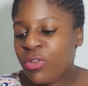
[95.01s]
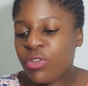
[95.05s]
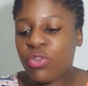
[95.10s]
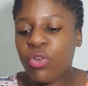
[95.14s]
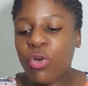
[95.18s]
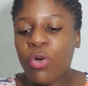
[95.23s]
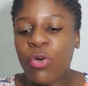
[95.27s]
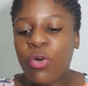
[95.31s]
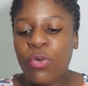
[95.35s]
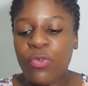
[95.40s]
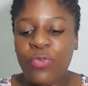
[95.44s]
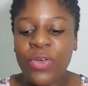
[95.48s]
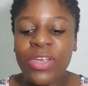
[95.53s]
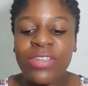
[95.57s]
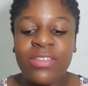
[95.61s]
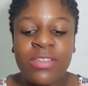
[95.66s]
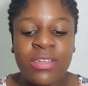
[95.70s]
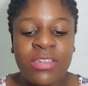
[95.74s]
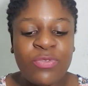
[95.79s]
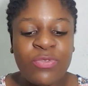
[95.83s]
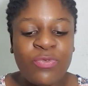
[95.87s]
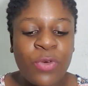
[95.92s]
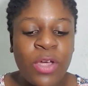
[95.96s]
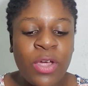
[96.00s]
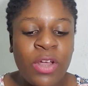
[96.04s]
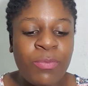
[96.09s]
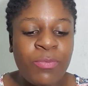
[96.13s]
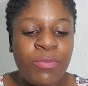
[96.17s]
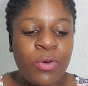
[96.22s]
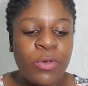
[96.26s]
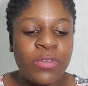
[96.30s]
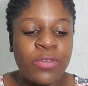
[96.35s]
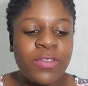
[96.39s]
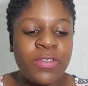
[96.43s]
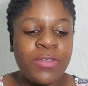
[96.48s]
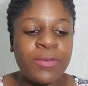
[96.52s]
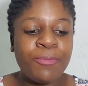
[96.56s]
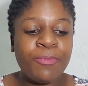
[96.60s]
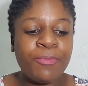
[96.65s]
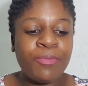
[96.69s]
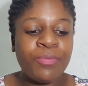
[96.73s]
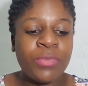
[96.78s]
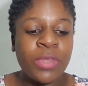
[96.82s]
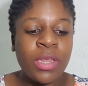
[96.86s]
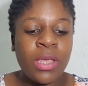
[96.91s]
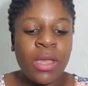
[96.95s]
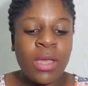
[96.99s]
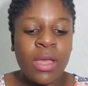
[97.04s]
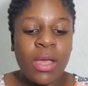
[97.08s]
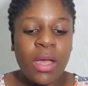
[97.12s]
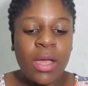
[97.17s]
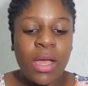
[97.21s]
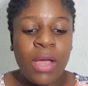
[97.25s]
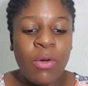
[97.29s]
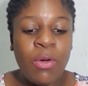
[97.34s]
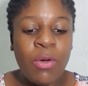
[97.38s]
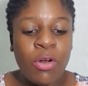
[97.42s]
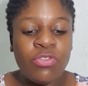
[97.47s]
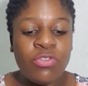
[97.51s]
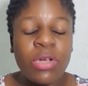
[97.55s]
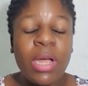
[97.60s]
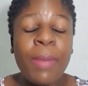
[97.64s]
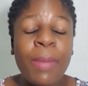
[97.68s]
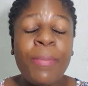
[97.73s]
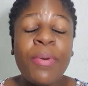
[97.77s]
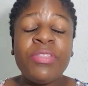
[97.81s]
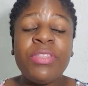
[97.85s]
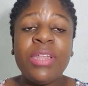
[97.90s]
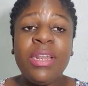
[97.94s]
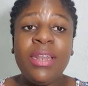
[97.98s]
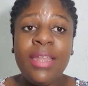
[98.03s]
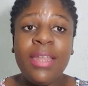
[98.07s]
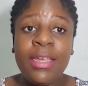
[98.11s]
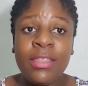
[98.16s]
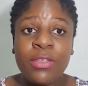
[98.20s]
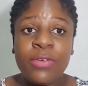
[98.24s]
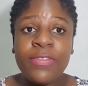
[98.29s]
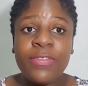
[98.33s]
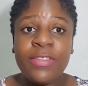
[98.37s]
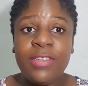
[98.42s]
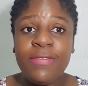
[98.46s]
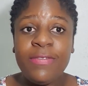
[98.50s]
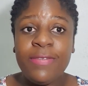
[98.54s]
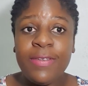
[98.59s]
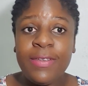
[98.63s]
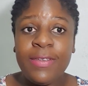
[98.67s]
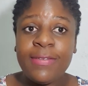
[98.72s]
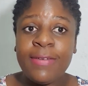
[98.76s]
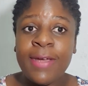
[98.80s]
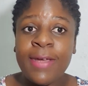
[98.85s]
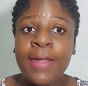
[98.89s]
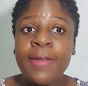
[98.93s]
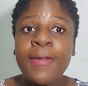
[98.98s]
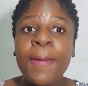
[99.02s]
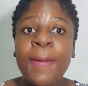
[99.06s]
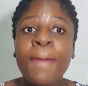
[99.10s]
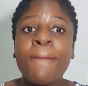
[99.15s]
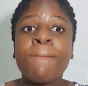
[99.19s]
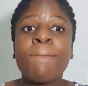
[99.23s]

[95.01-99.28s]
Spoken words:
So first things foremost, I want to talk about the length of CVs, right?